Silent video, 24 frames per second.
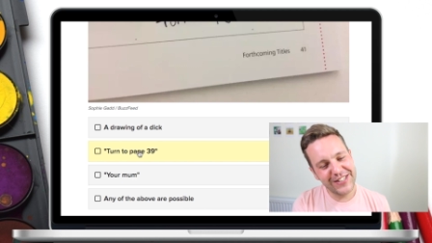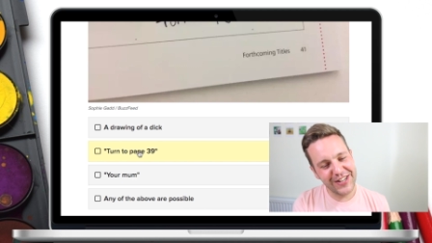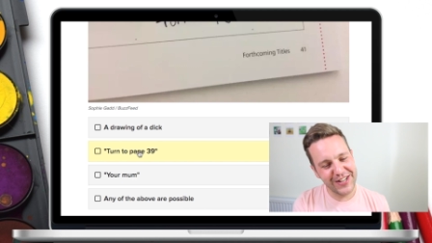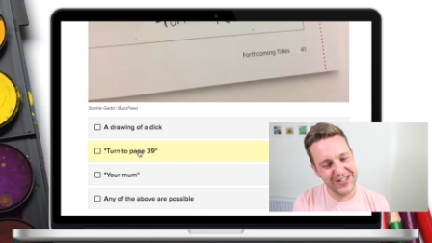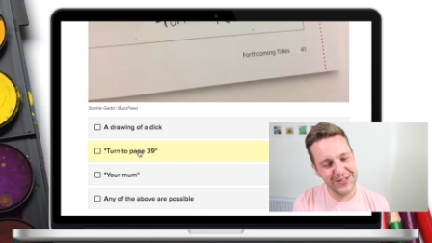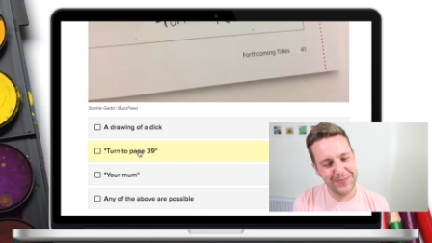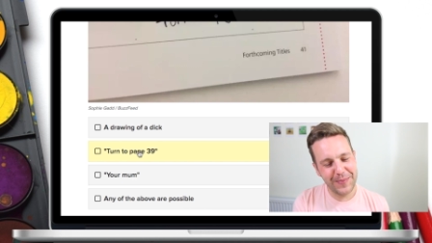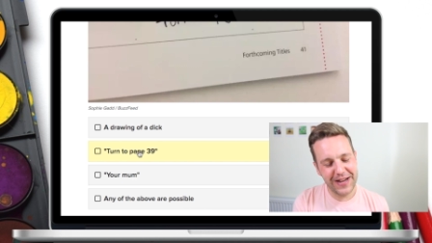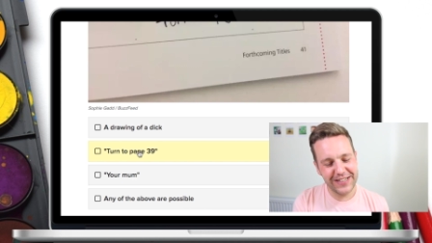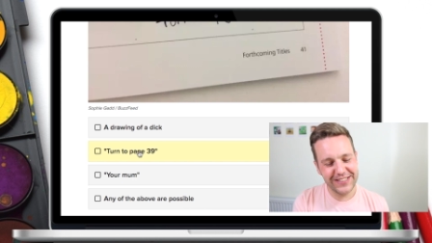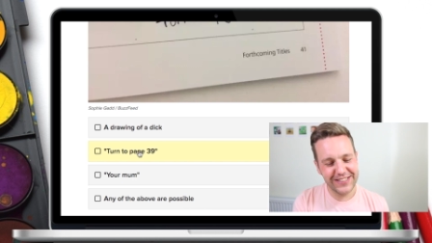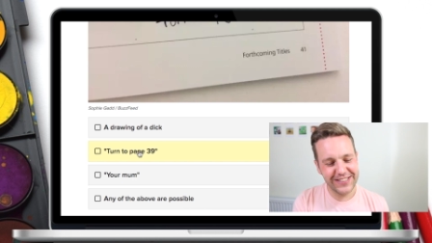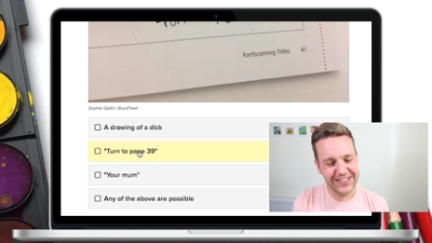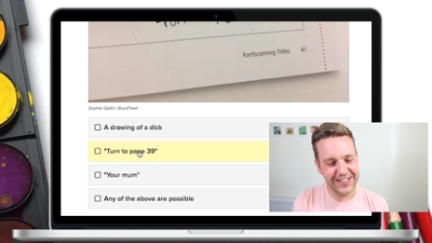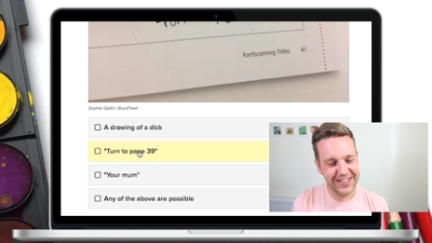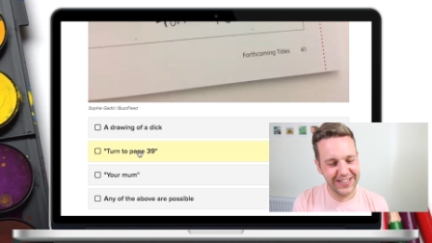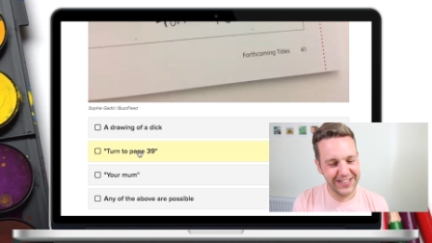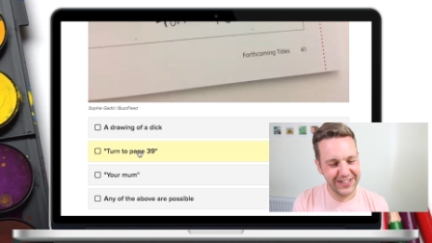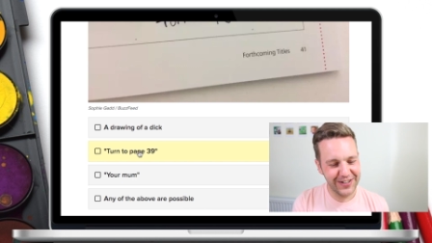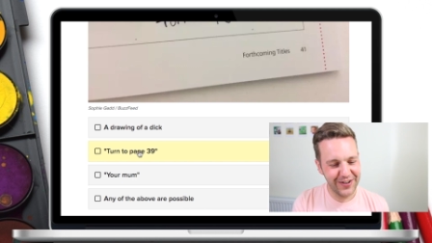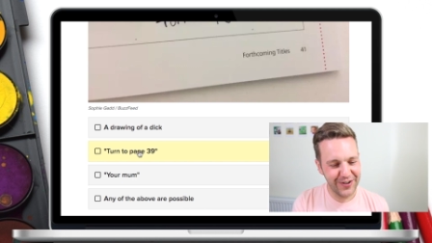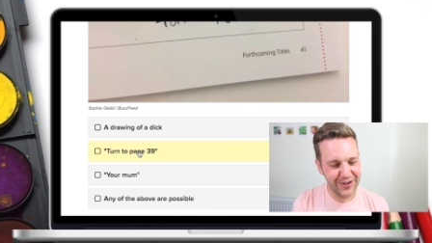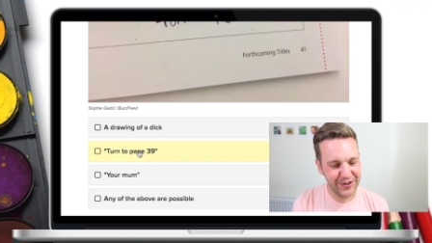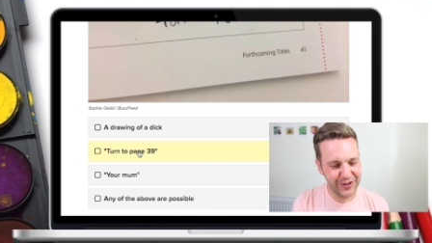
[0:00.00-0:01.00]
turn to page
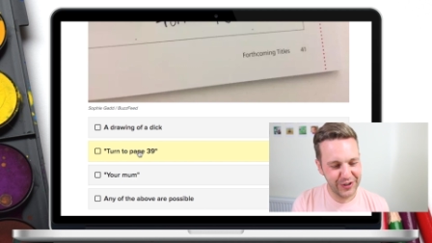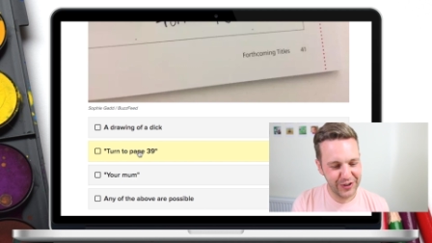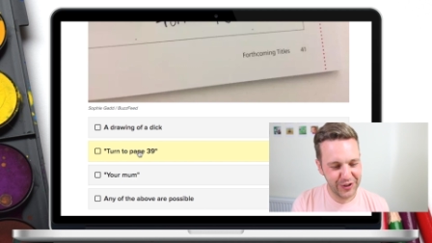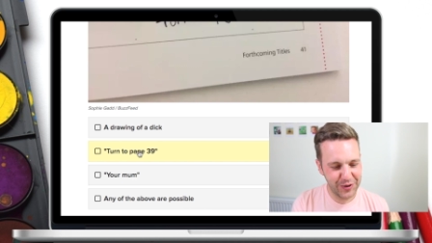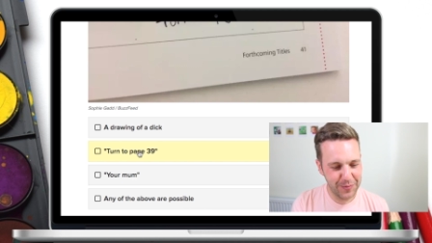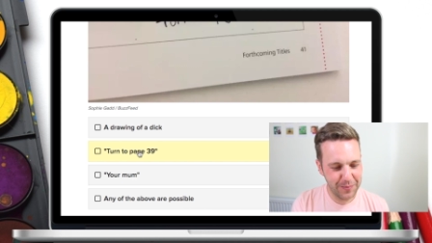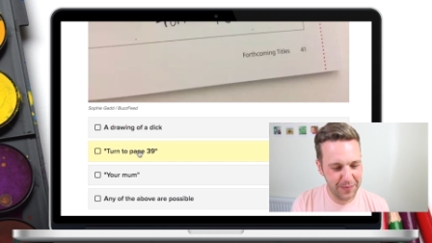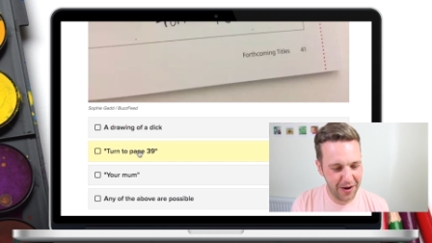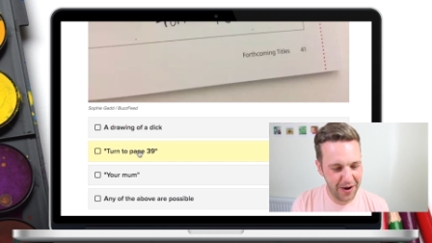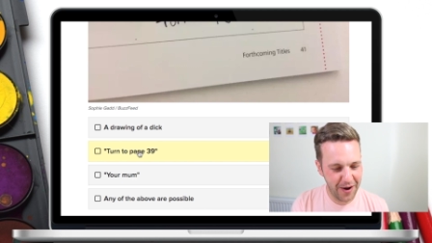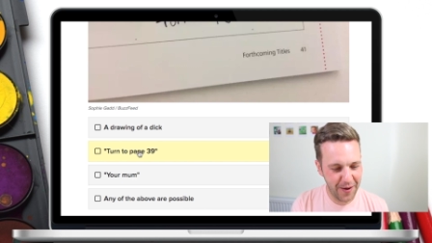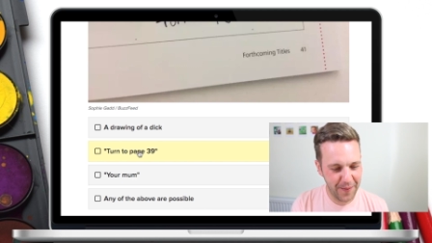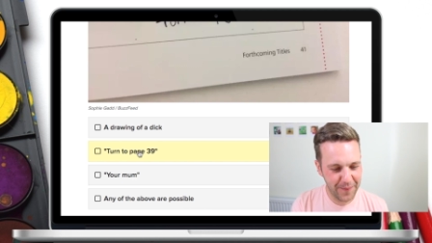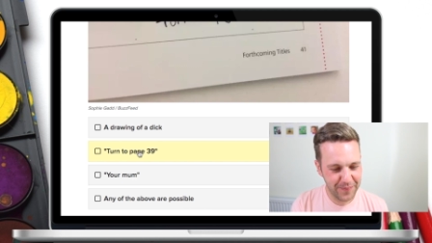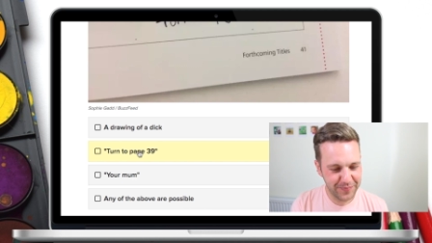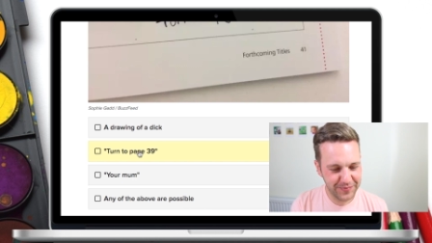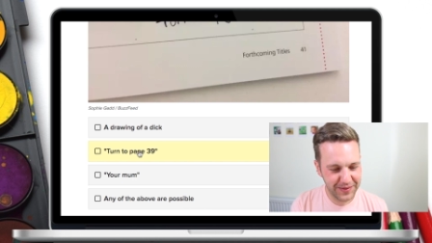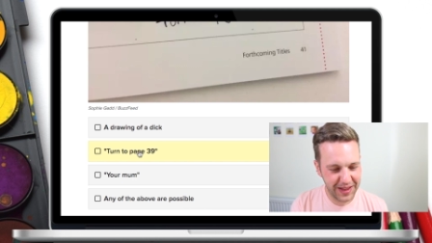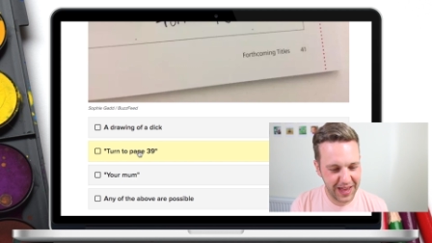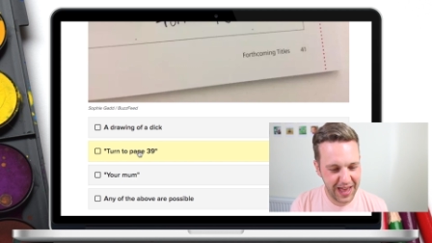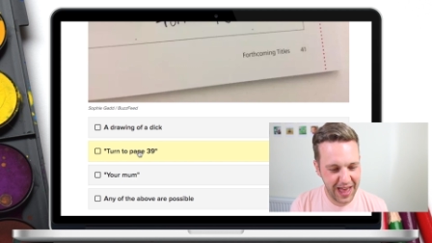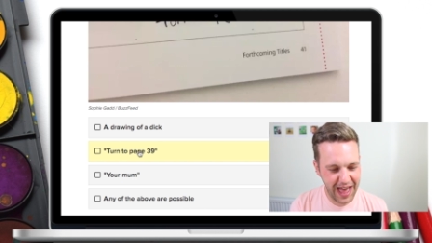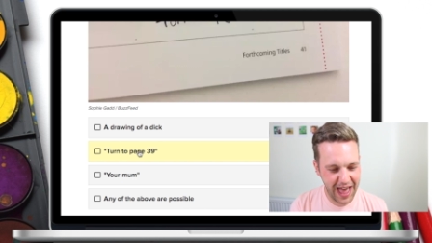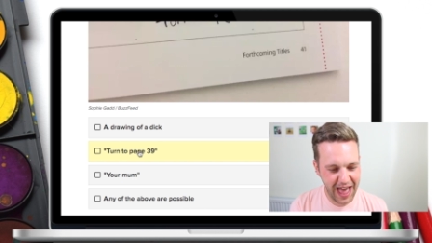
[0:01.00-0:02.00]
39, your
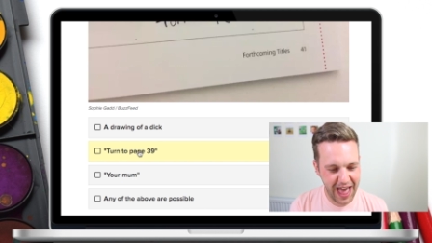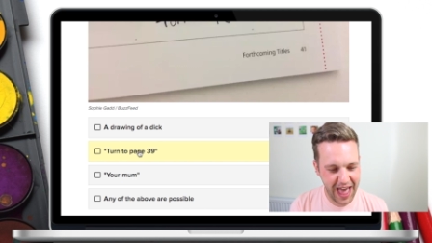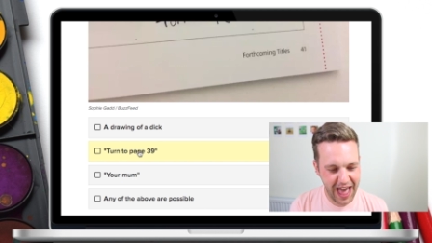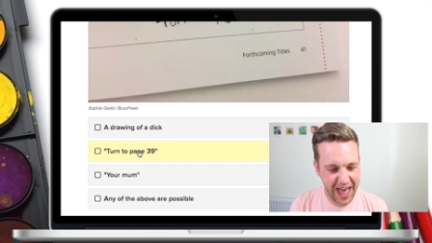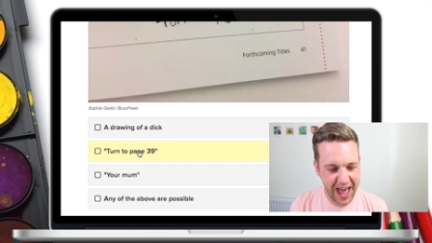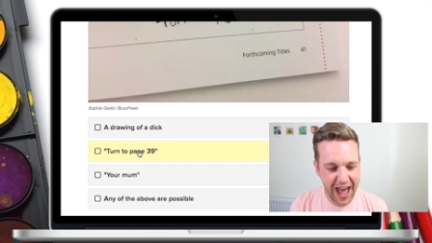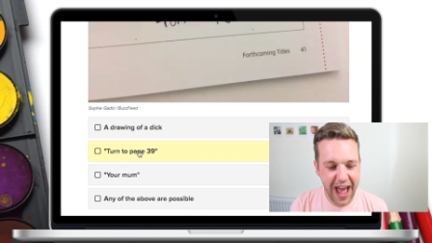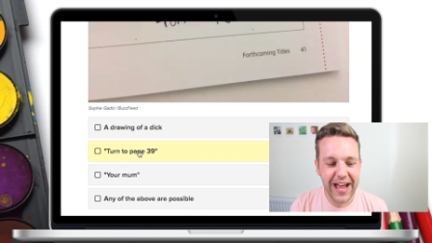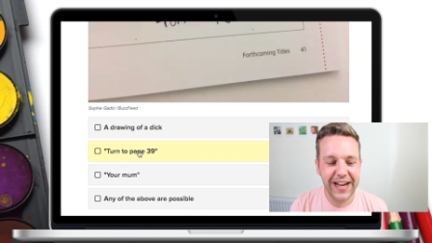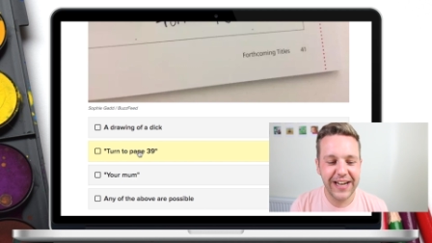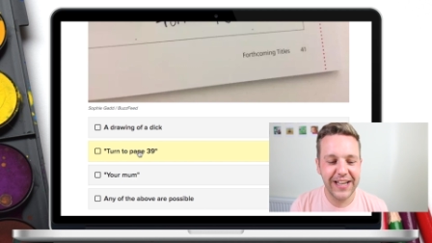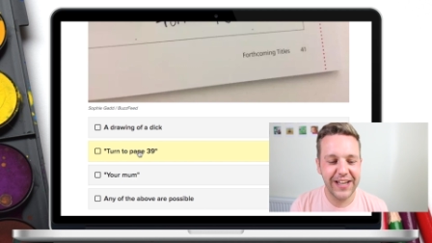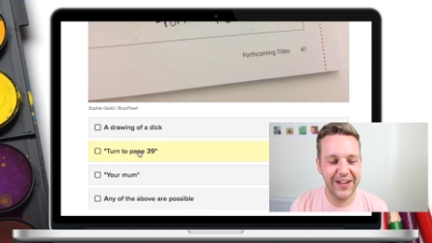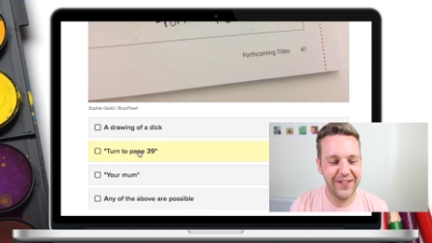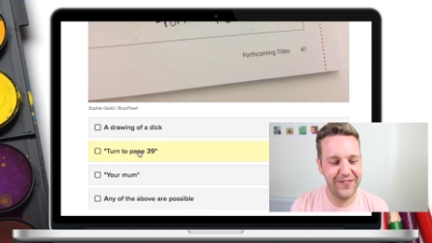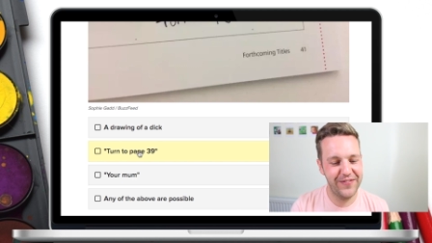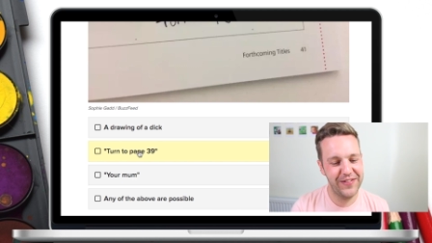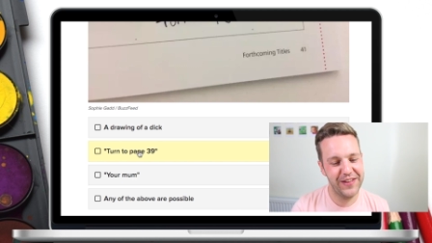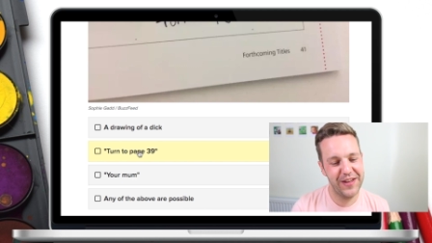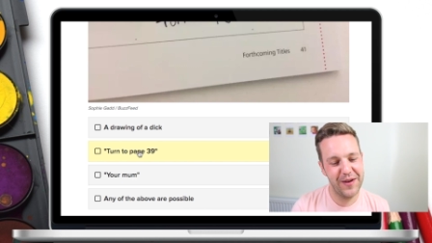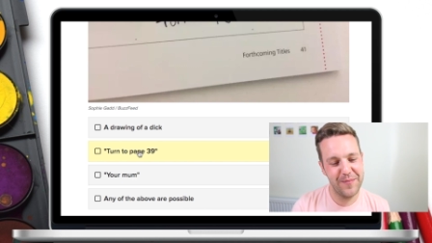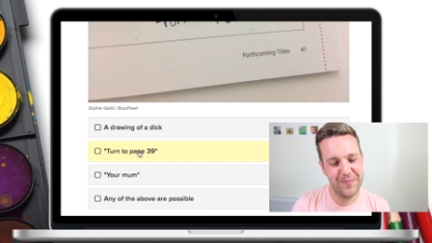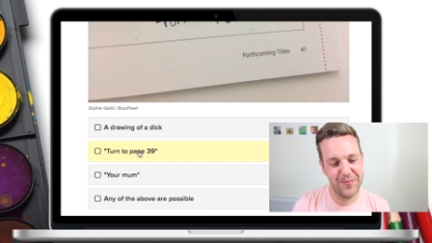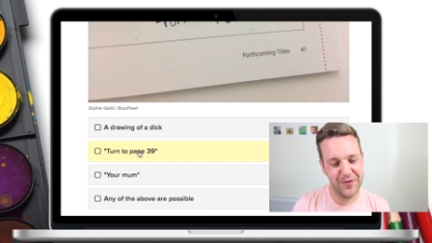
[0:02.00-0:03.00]
mom, any of
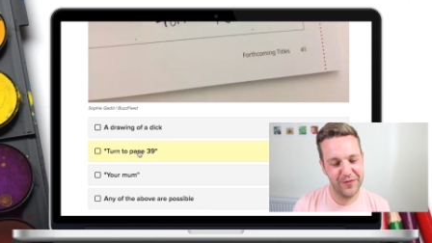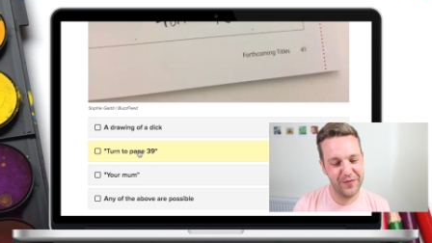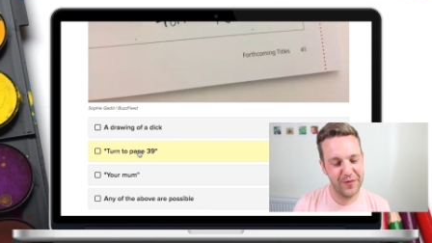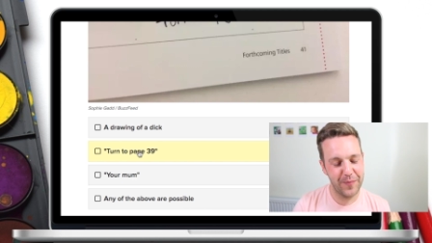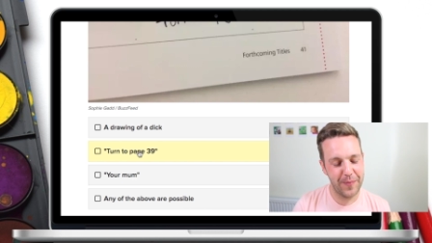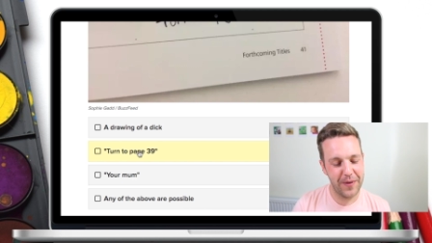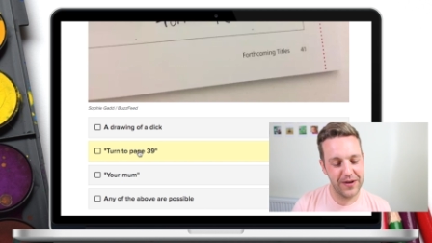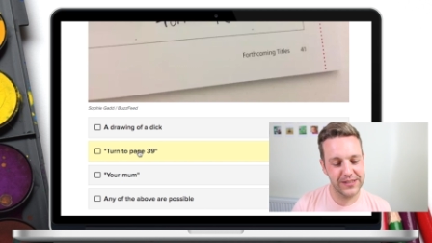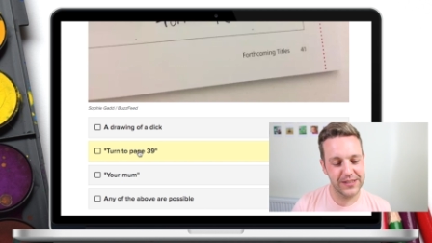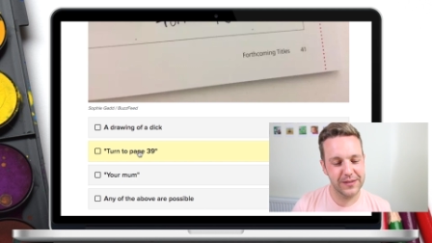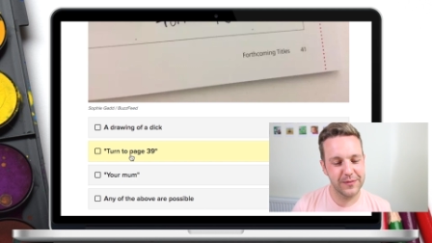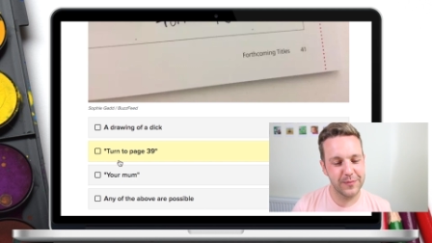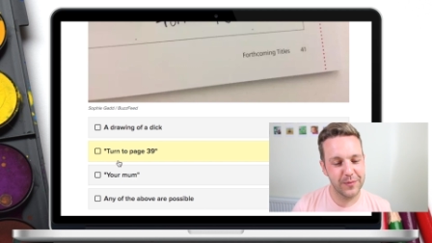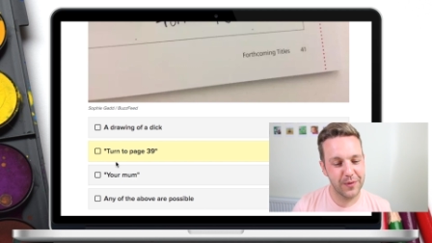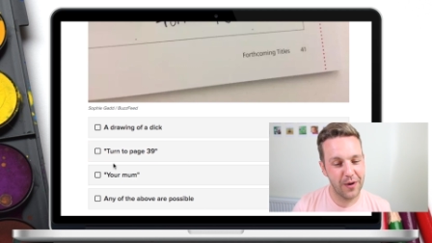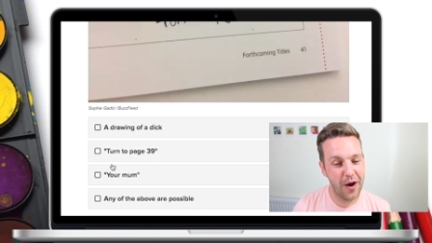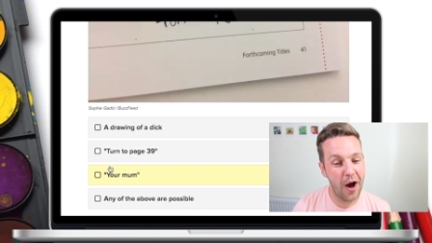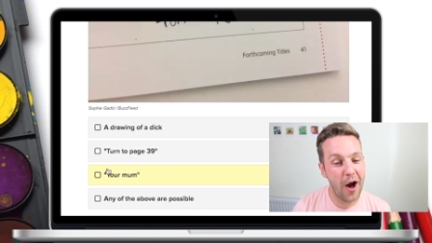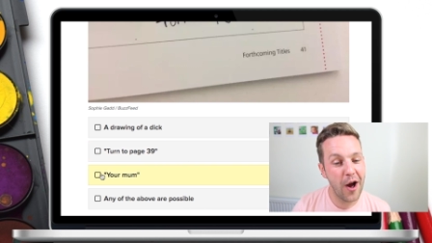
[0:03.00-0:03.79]
the above are possible.